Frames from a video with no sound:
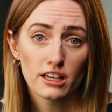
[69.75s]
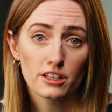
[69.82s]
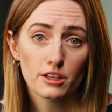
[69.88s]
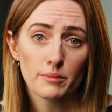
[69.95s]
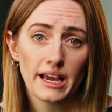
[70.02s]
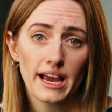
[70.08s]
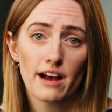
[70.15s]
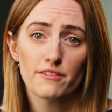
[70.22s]
You
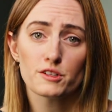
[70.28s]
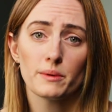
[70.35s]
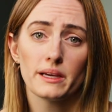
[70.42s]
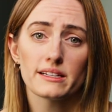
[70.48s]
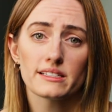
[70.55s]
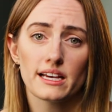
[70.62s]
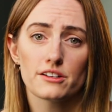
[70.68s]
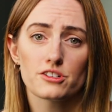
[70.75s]
may have to pay
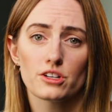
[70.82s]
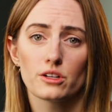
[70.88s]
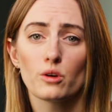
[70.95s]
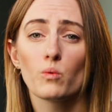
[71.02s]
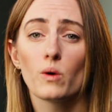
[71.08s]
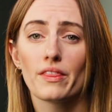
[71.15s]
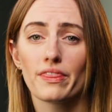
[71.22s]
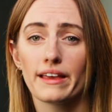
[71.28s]
attention to
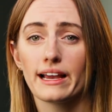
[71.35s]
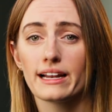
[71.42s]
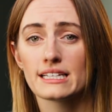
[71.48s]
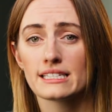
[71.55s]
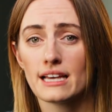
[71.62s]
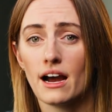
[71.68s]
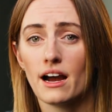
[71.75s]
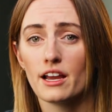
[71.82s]
one thing at a
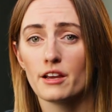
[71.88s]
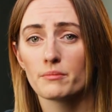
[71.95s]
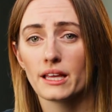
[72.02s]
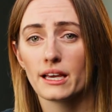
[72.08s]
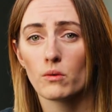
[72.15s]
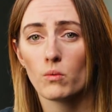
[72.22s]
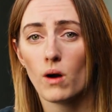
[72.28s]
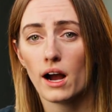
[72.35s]
time,
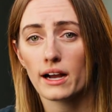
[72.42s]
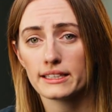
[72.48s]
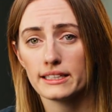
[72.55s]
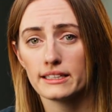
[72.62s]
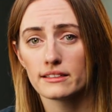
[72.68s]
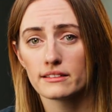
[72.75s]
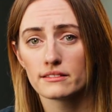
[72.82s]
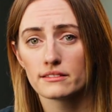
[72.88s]
like
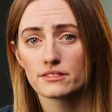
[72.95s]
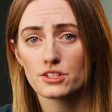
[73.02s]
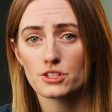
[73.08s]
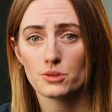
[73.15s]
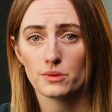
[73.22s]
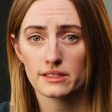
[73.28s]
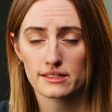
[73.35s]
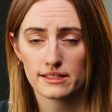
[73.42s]
walking, to
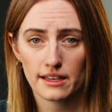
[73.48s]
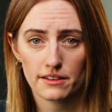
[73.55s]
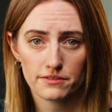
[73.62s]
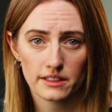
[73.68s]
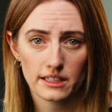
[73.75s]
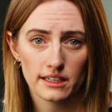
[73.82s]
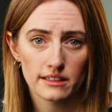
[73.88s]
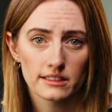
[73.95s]
do it
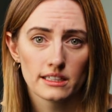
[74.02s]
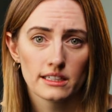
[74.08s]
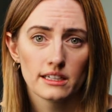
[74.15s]
safely.